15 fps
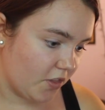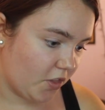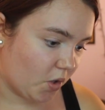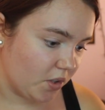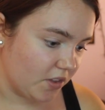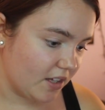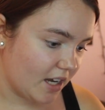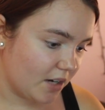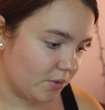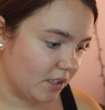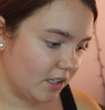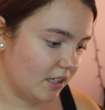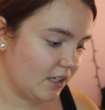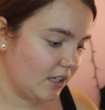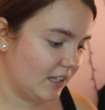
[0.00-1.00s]
the only thing I
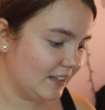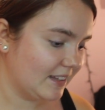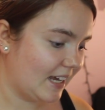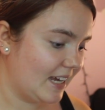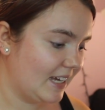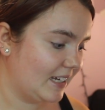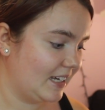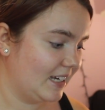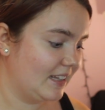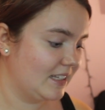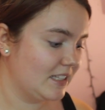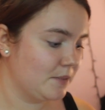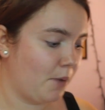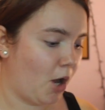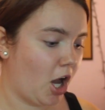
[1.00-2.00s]
really like in
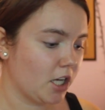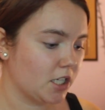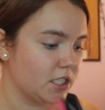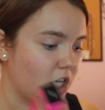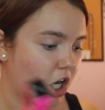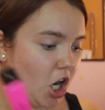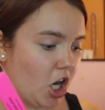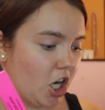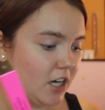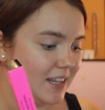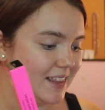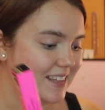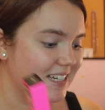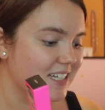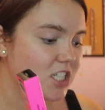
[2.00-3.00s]
this box are
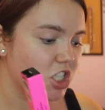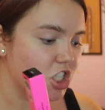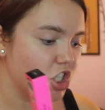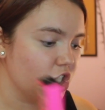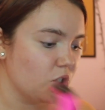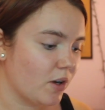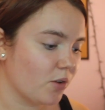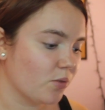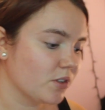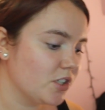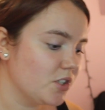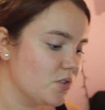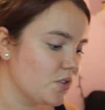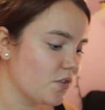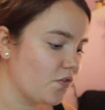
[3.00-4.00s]
these two. I don't really
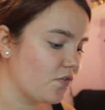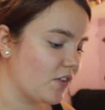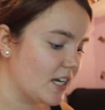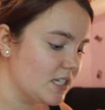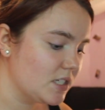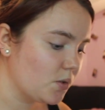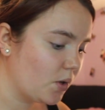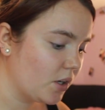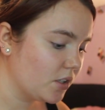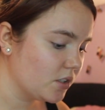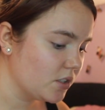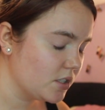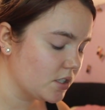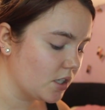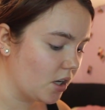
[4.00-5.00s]
use face
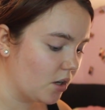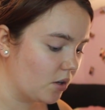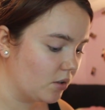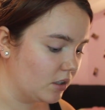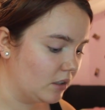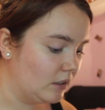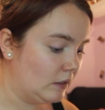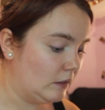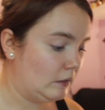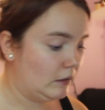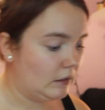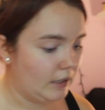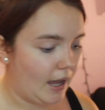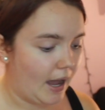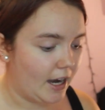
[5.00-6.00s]
oil, so
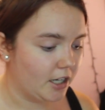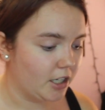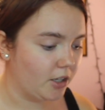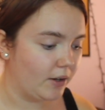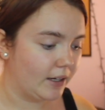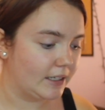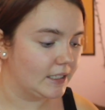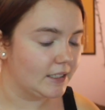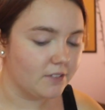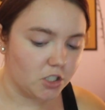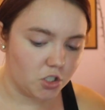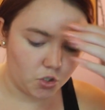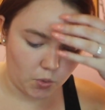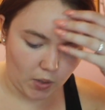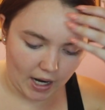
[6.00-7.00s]
I don't know, I can give it a
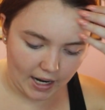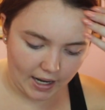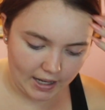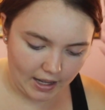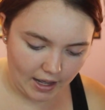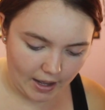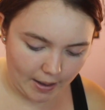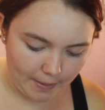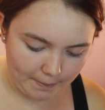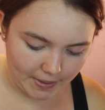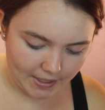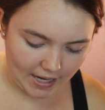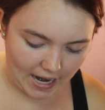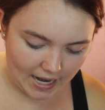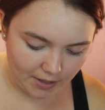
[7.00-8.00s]
try.
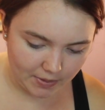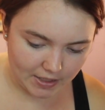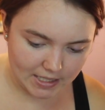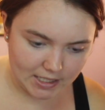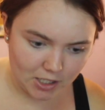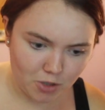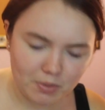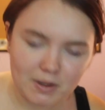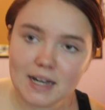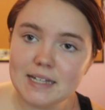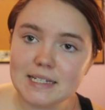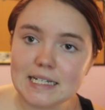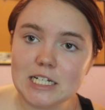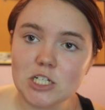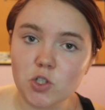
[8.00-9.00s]
But anyways, I hope you
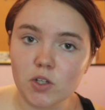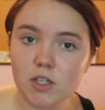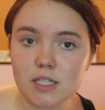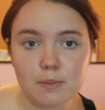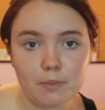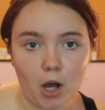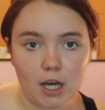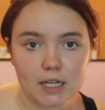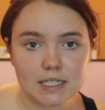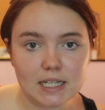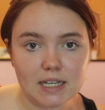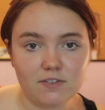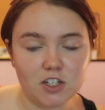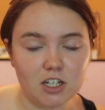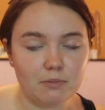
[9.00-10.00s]
guys enjoyed this
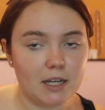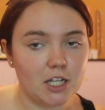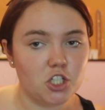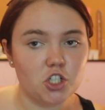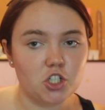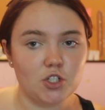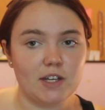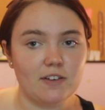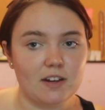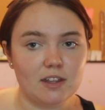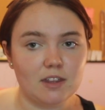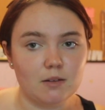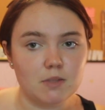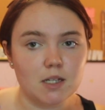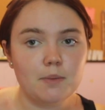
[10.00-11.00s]
unboxing. If you did, make sure to give it a
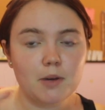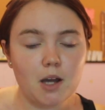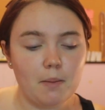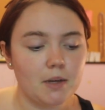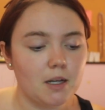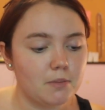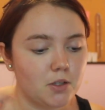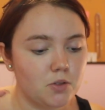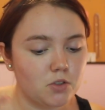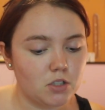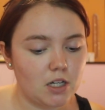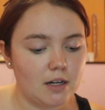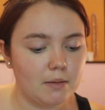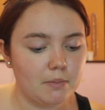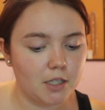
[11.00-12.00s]
thumbs up, comment down below,
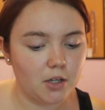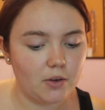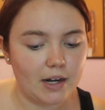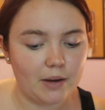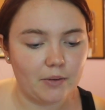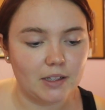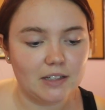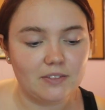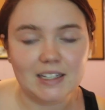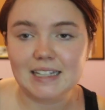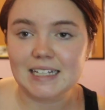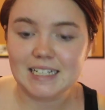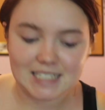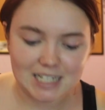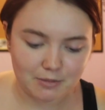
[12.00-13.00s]
subscribe down below, and I will leave a
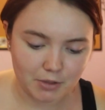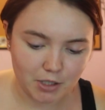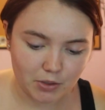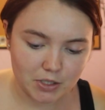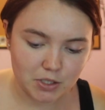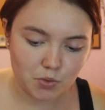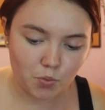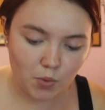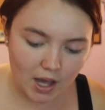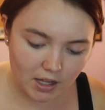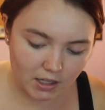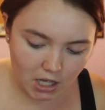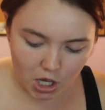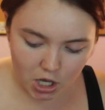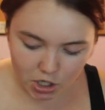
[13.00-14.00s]
link down below as
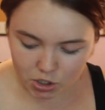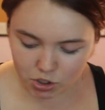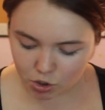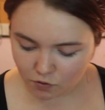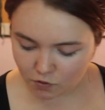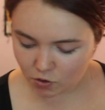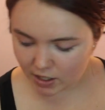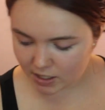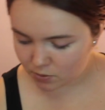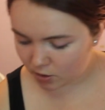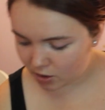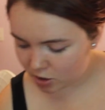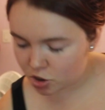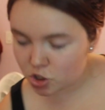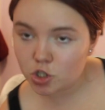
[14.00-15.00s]
well. So if you guys
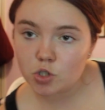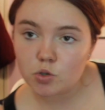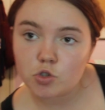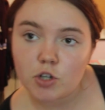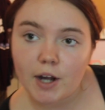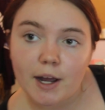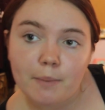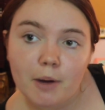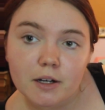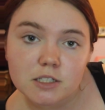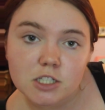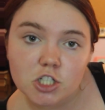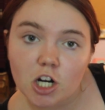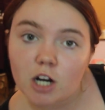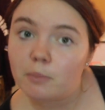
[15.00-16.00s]
wanted to try out
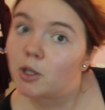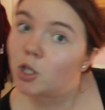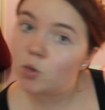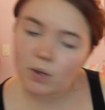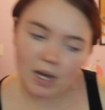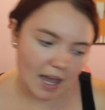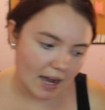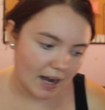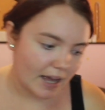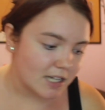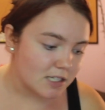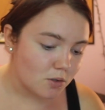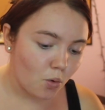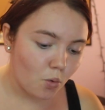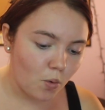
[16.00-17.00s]
BoxyCharm, you can
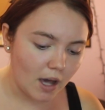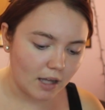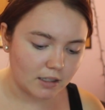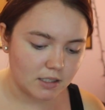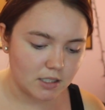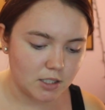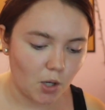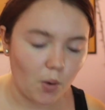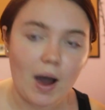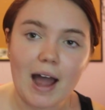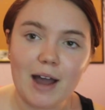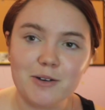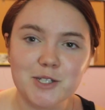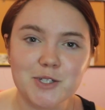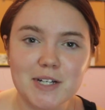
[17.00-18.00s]
as well. So
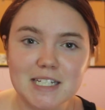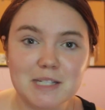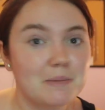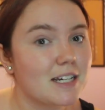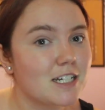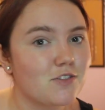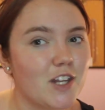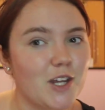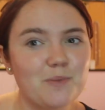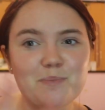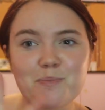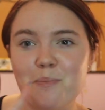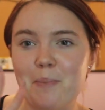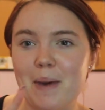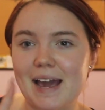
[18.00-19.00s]
I will see you guys in my next video.
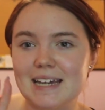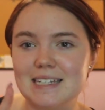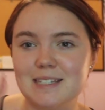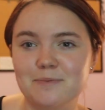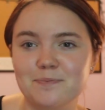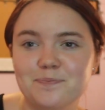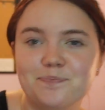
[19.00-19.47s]
Bye, guys.